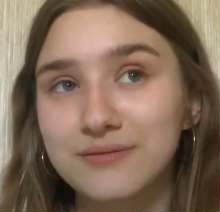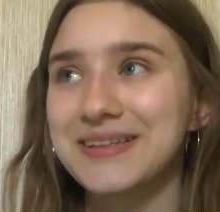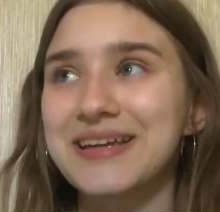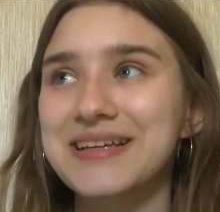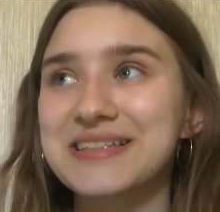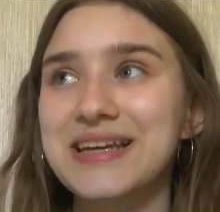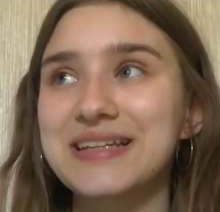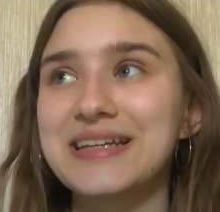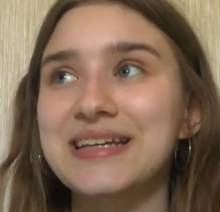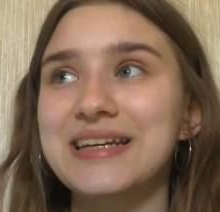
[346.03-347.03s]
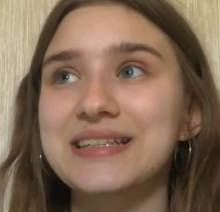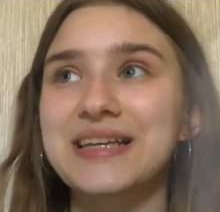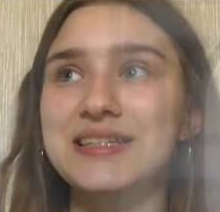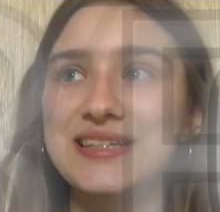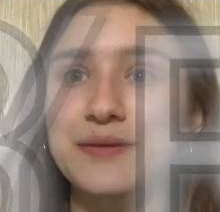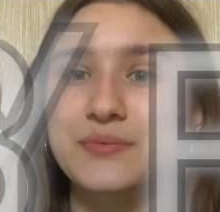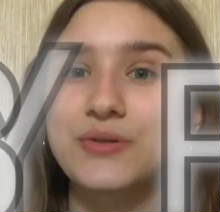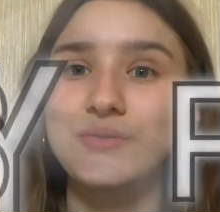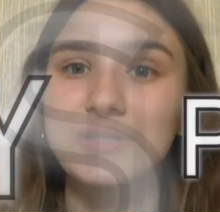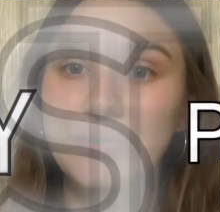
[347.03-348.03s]
The next technique is a
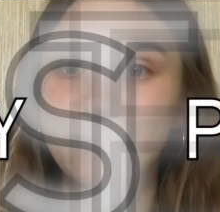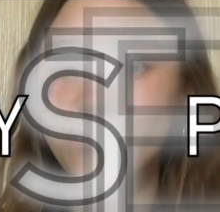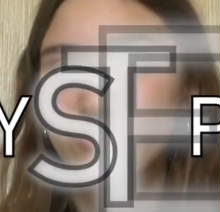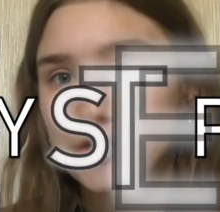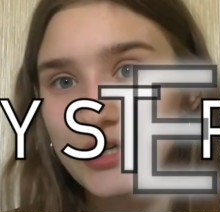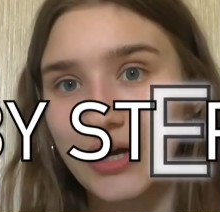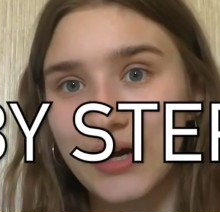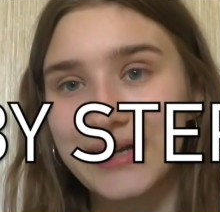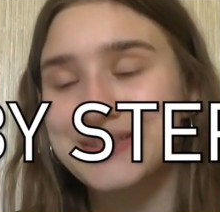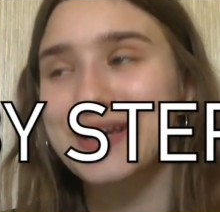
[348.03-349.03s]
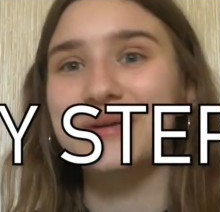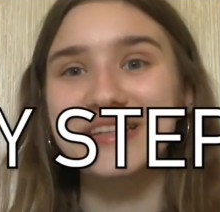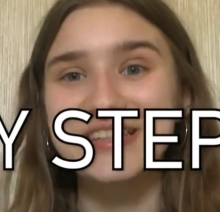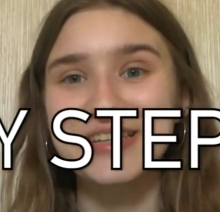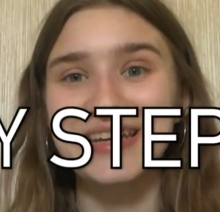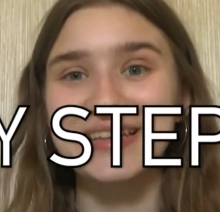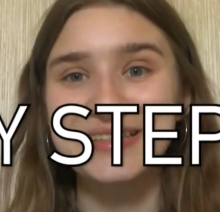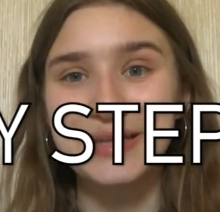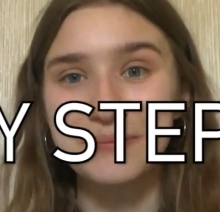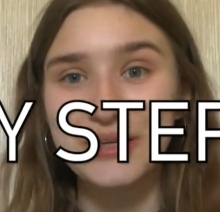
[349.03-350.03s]
step-to-step revision guide, which is
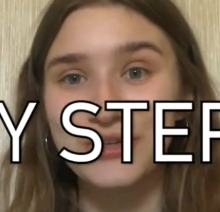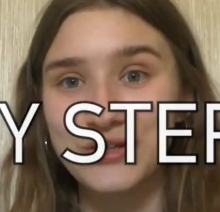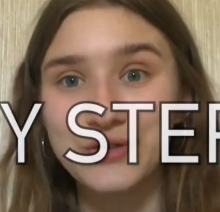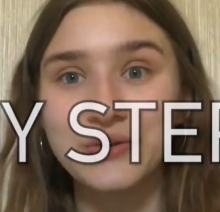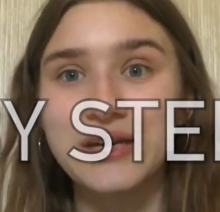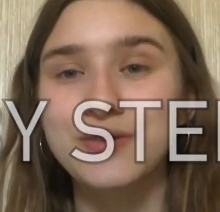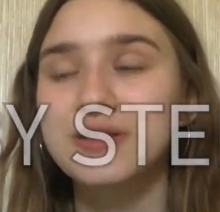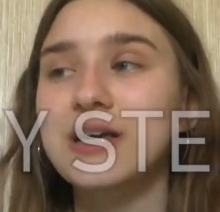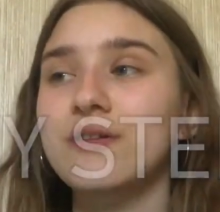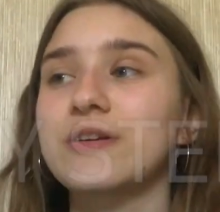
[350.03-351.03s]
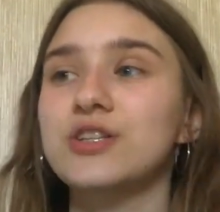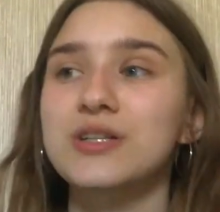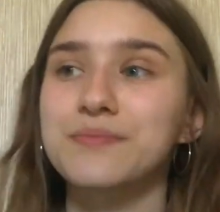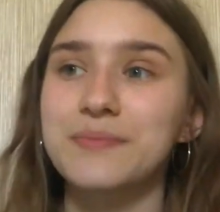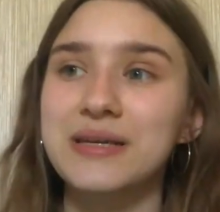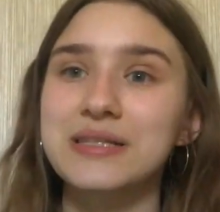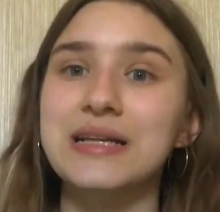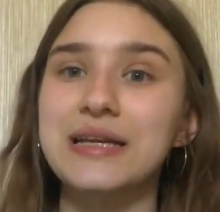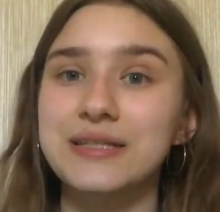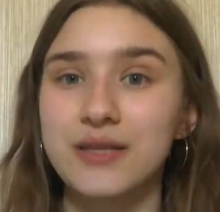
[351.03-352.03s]
something you could create yourself. It's just
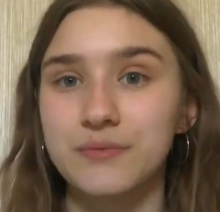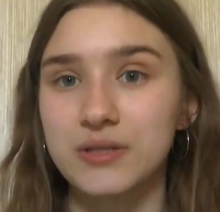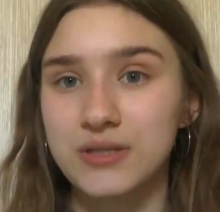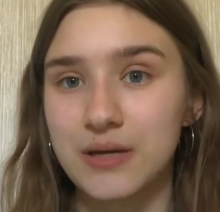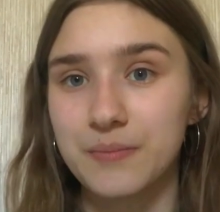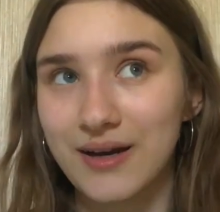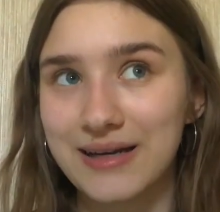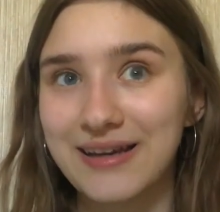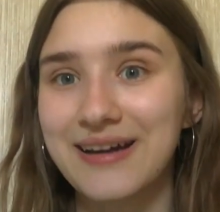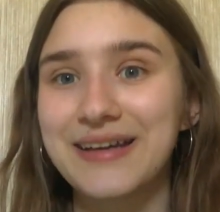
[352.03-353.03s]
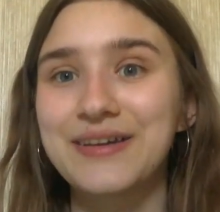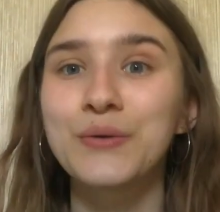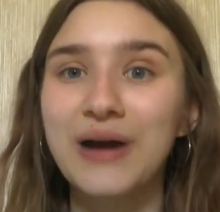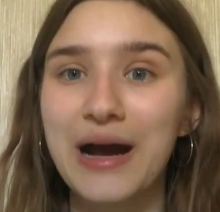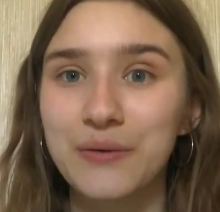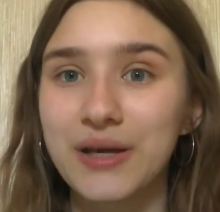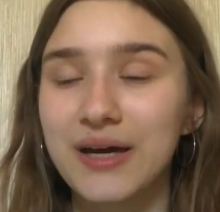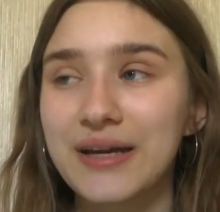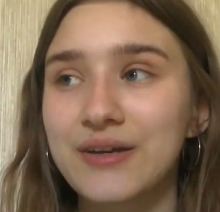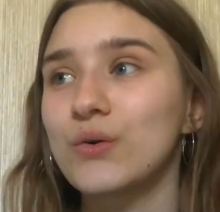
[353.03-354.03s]
basically a step-to-step guideline or
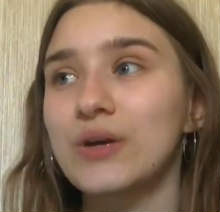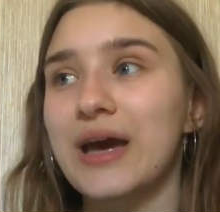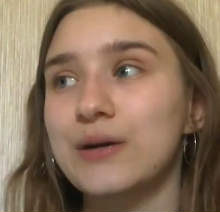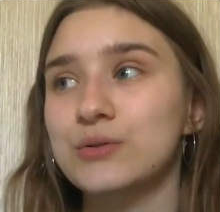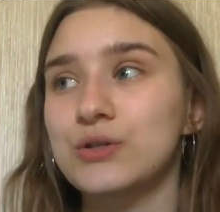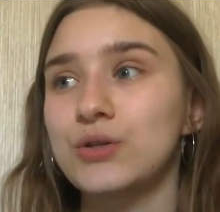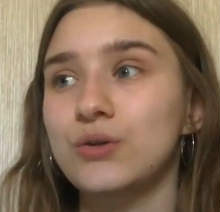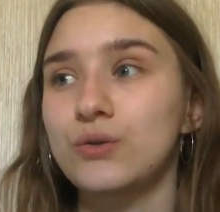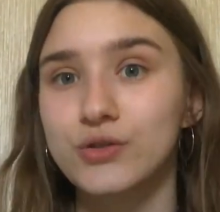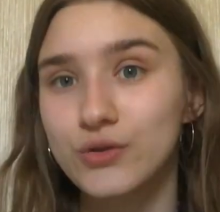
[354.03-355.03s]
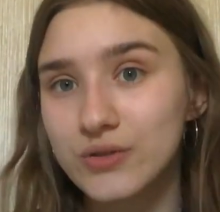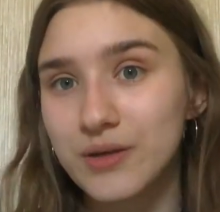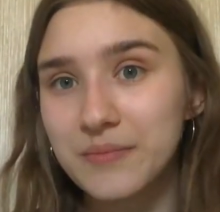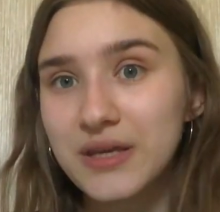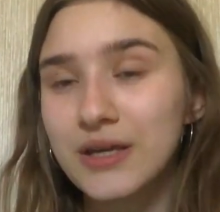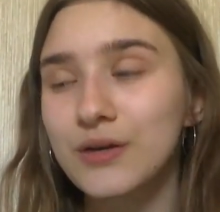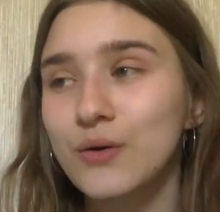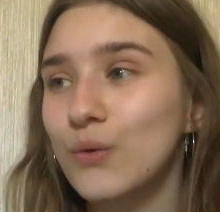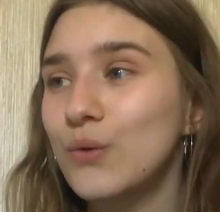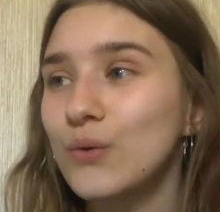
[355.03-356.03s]
outline on how to do something,
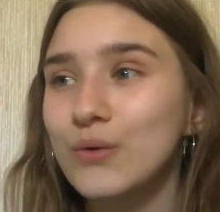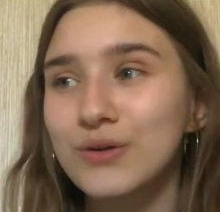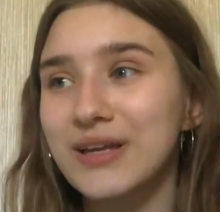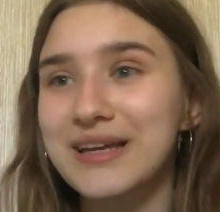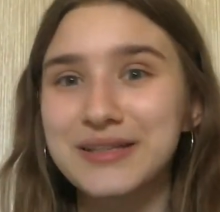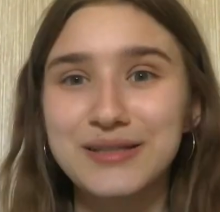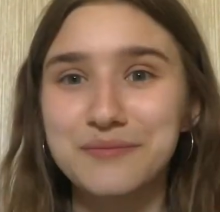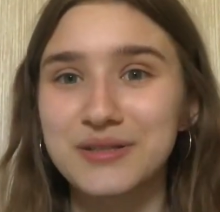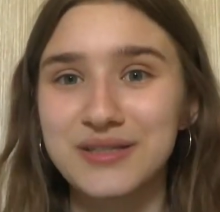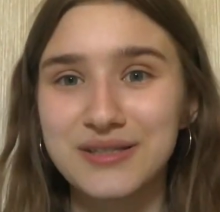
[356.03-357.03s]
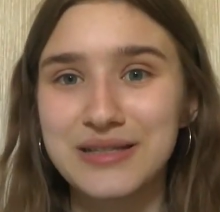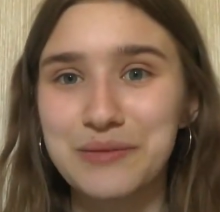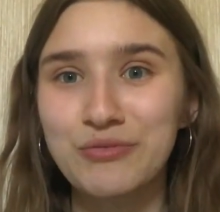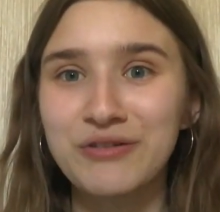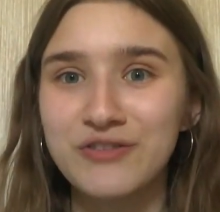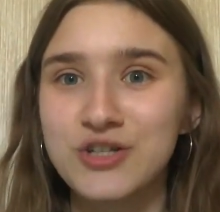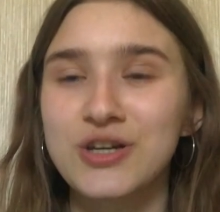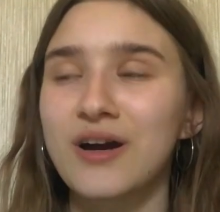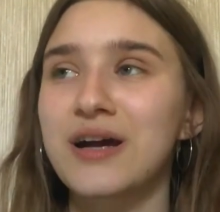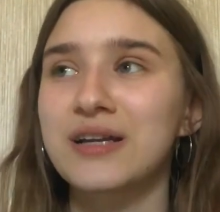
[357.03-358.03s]
or like a step-to-step revision
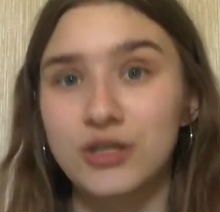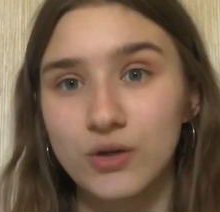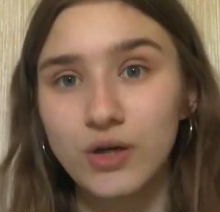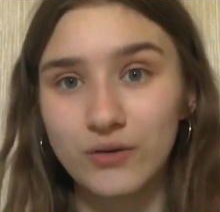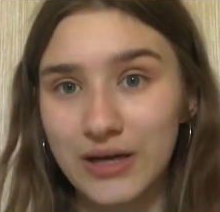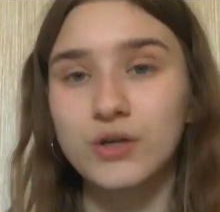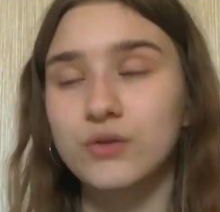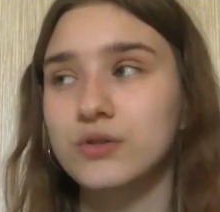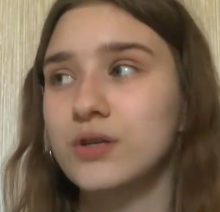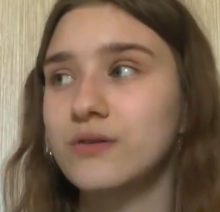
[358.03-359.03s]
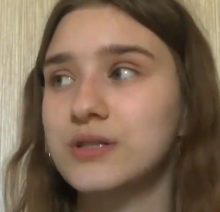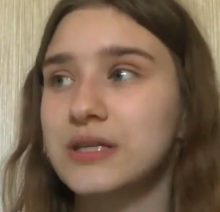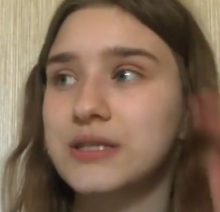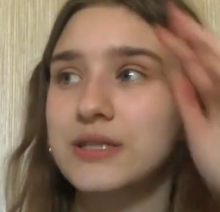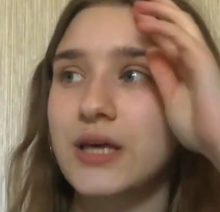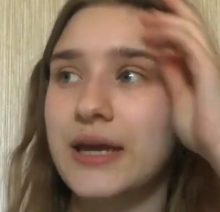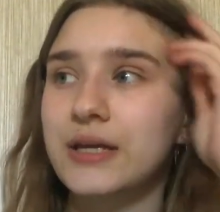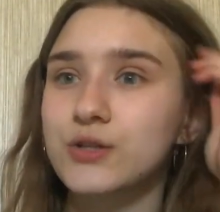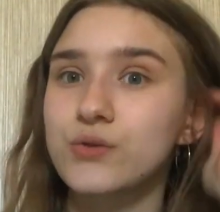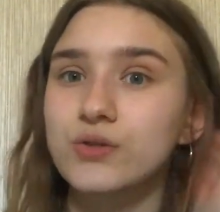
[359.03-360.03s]
guide that you could create. You can also use this
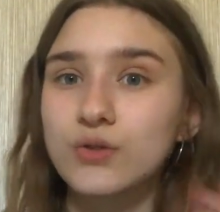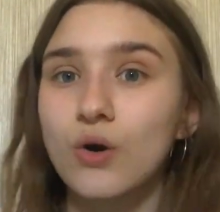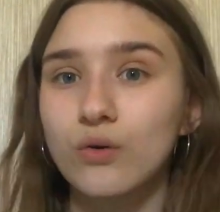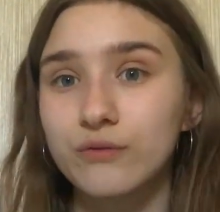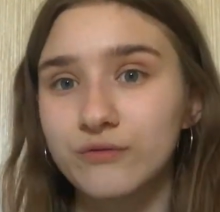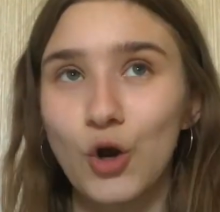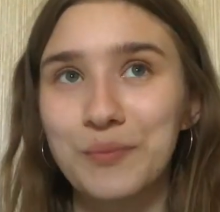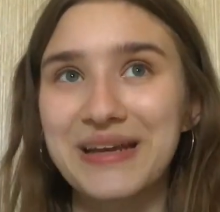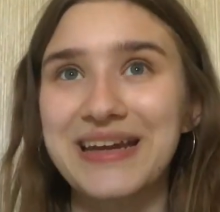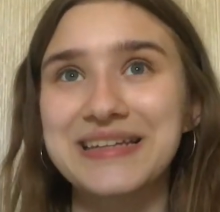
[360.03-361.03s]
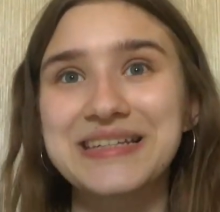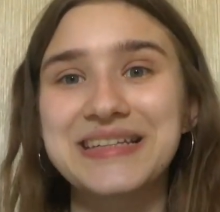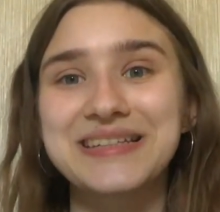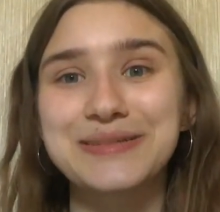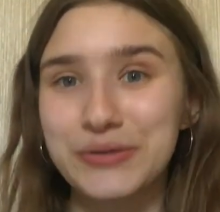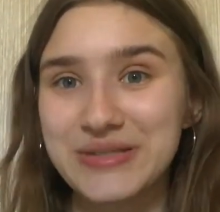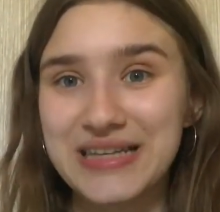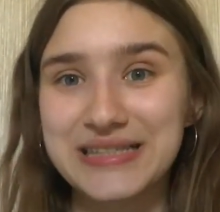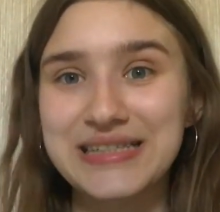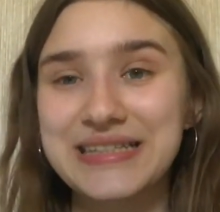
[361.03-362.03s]
like to solve complicated
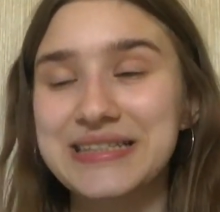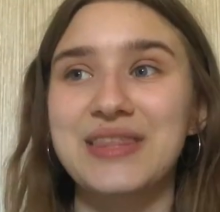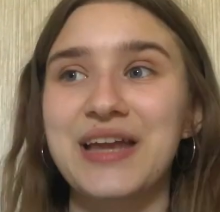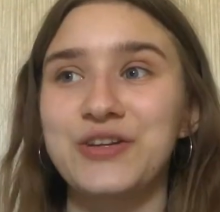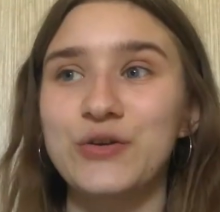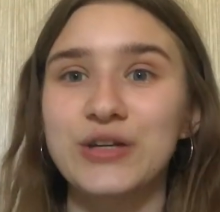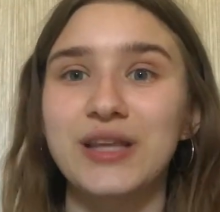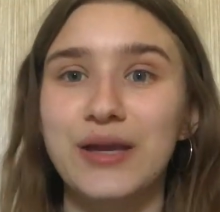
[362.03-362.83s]
processes, then you could